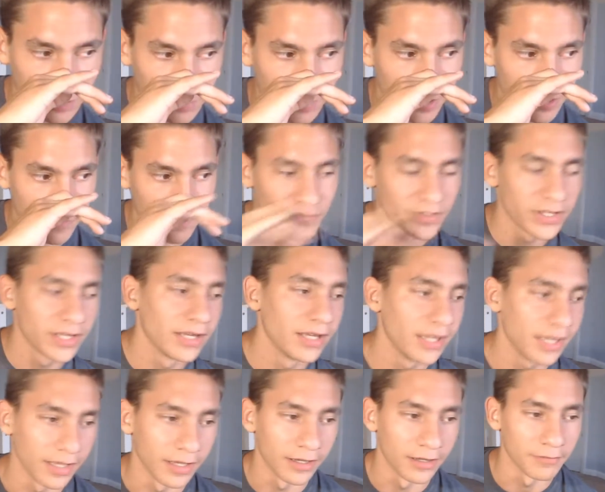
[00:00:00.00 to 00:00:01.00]
about,
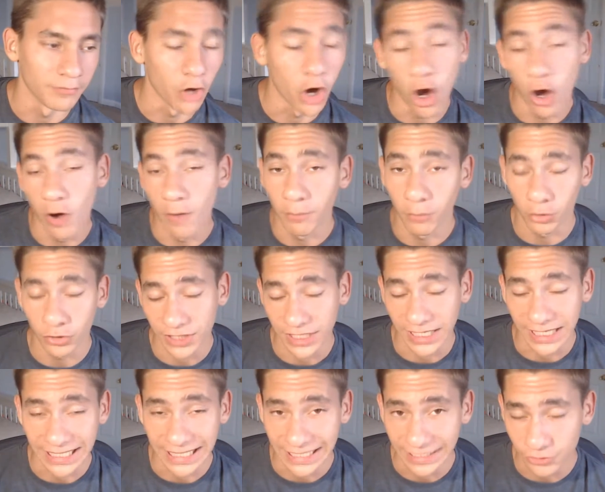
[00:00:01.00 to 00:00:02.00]
all
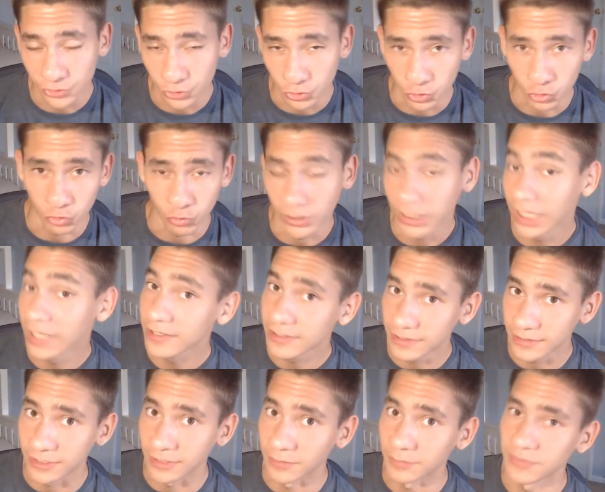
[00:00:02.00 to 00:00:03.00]
pertaining to
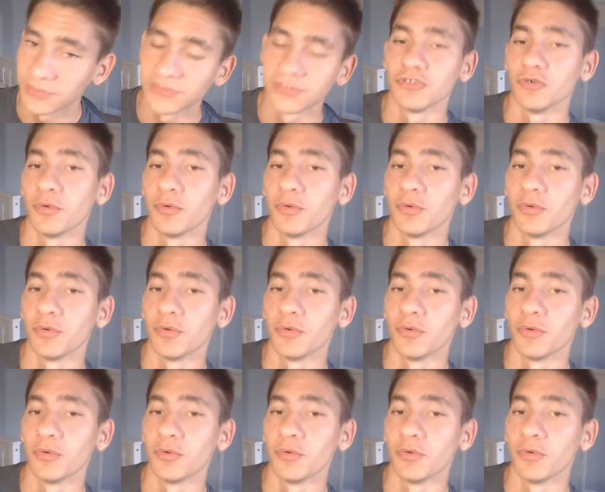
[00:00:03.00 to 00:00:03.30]
relationships.